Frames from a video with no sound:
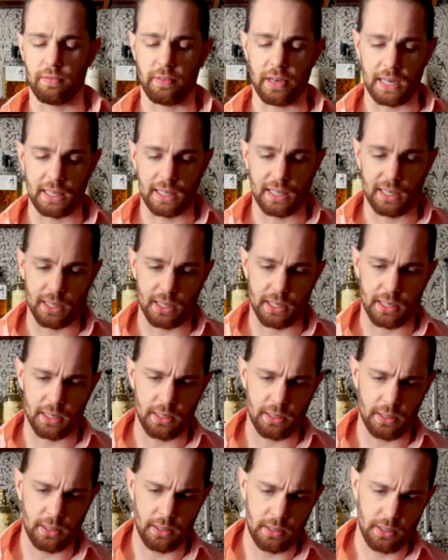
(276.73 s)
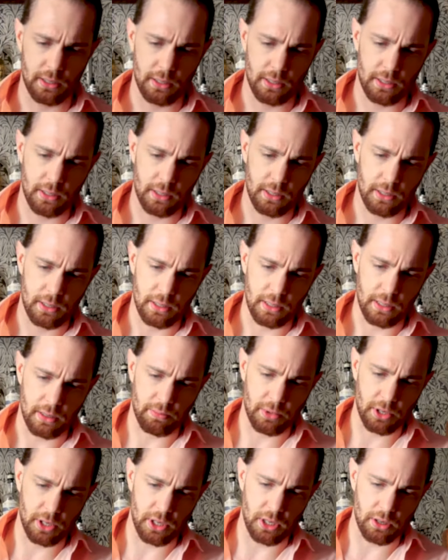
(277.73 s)
vodka. I'm
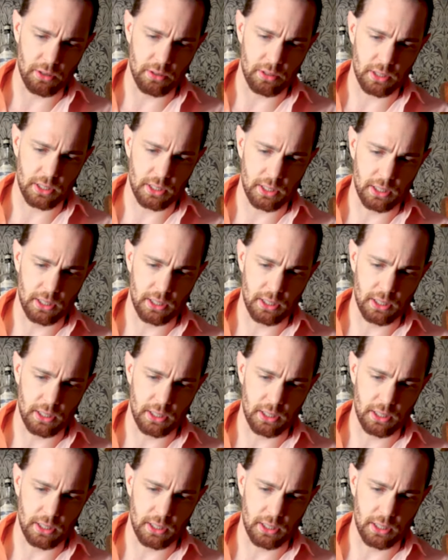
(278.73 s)
going to use